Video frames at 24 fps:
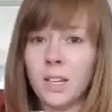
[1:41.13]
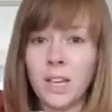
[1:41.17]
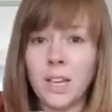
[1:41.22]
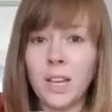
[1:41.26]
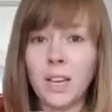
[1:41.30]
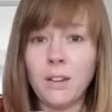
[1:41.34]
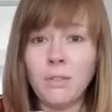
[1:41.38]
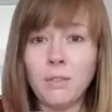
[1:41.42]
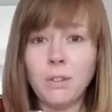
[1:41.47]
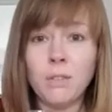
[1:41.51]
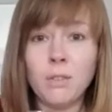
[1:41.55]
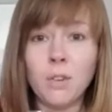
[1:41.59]

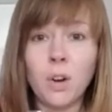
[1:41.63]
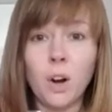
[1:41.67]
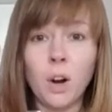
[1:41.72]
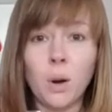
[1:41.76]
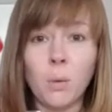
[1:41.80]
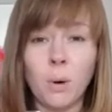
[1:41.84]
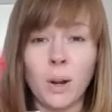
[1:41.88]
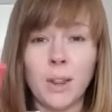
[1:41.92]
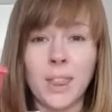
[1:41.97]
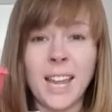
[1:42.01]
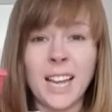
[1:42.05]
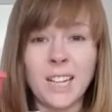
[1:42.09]
If you've got
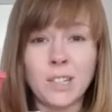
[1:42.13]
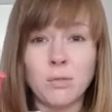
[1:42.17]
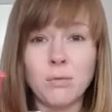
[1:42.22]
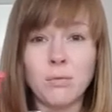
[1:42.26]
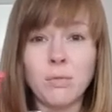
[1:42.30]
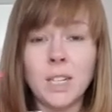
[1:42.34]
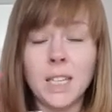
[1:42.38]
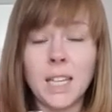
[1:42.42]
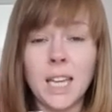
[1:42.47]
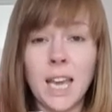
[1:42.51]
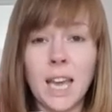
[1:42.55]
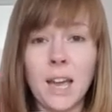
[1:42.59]
one, that's
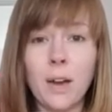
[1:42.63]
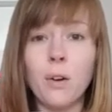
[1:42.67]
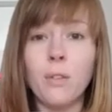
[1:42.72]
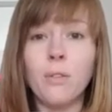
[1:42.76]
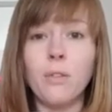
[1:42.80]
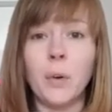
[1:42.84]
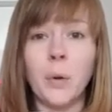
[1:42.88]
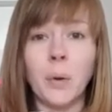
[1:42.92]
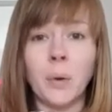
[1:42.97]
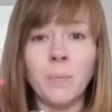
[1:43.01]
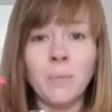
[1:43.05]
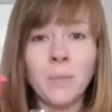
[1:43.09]
really
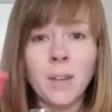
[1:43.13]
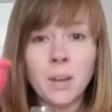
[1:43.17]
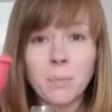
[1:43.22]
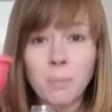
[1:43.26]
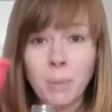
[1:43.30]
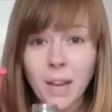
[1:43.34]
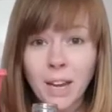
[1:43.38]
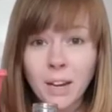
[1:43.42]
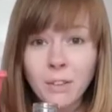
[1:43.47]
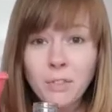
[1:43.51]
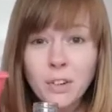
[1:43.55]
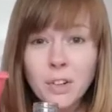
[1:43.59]
helpful.
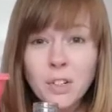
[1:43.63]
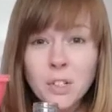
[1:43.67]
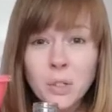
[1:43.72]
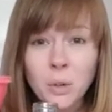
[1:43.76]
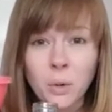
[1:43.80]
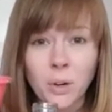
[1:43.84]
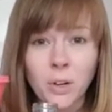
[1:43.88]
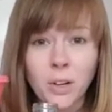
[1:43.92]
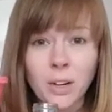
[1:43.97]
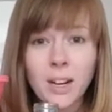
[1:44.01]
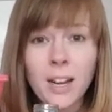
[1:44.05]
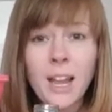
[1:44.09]
But if you
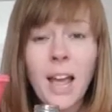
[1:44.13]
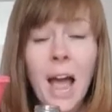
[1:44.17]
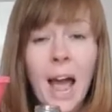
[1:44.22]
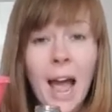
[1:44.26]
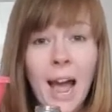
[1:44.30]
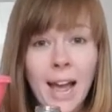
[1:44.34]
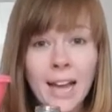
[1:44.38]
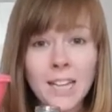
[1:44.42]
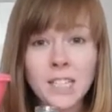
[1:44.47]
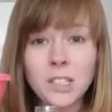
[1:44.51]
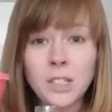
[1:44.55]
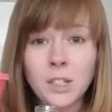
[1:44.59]
don't,
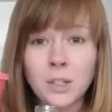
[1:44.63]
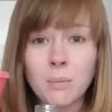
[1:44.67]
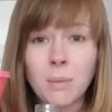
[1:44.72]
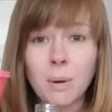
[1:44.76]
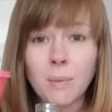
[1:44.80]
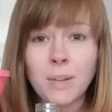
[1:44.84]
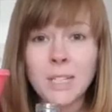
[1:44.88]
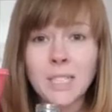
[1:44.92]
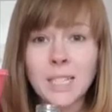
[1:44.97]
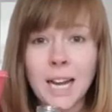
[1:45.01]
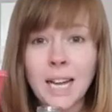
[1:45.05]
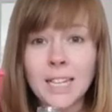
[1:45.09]
ask your
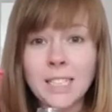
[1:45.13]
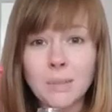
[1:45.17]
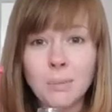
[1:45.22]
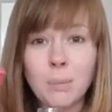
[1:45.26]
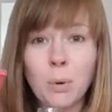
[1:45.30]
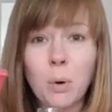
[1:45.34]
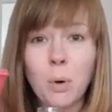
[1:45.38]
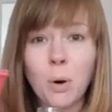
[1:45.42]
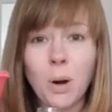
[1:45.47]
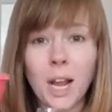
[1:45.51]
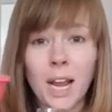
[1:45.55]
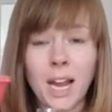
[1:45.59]
mum and dad to
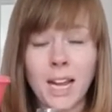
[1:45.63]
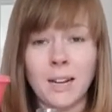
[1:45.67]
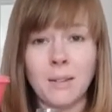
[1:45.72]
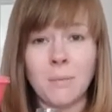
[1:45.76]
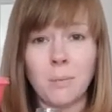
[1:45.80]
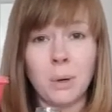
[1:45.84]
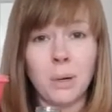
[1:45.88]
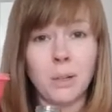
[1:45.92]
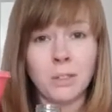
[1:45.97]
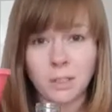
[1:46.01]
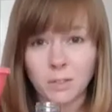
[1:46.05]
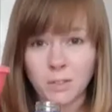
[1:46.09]
pour it in,
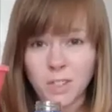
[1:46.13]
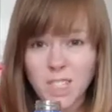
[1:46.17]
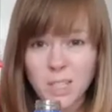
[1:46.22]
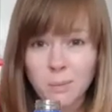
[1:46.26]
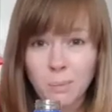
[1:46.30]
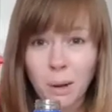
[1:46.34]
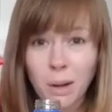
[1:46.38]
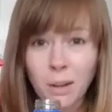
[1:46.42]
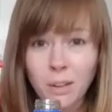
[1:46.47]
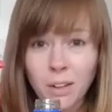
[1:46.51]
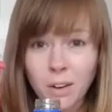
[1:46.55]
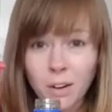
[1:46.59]
because if you
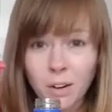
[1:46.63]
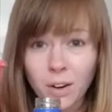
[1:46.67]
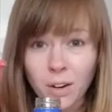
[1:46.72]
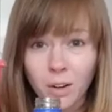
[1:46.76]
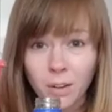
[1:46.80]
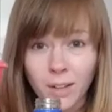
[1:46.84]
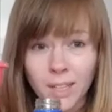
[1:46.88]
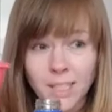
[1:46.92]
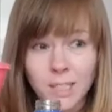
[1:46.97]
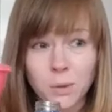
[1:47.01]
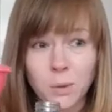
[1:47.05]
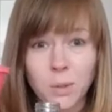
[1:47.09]
spill the
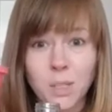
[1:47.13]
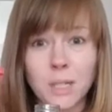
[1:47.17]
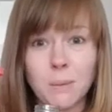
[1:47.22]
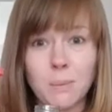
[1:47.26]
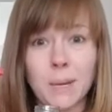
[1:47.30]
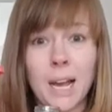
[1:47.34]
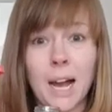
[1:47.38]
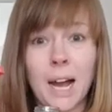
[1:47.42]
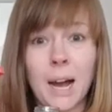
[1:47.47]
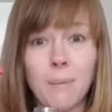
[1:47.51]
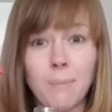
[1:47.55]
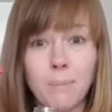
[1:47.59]
oil, it's going to
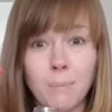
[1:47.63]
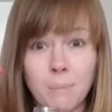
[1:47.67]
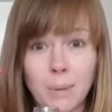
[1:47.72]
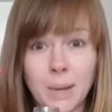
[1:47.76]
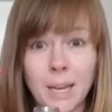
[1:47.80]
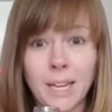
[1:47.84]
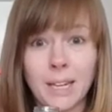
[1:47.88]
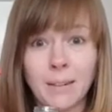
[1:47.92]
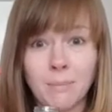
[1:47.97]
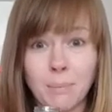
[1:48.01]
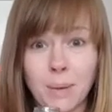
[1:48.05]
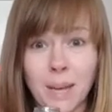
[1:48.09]
be a
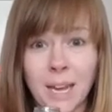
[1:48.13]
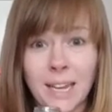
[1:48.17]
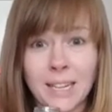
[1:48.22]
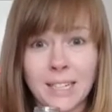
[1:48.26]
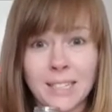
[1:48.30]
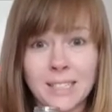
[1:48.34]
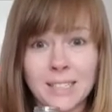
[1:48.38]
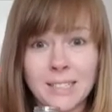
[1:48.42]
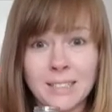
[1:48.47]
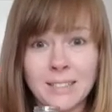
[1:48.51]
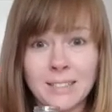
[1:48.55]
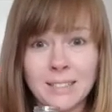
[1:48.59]
big
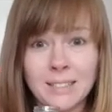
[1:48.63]
mess.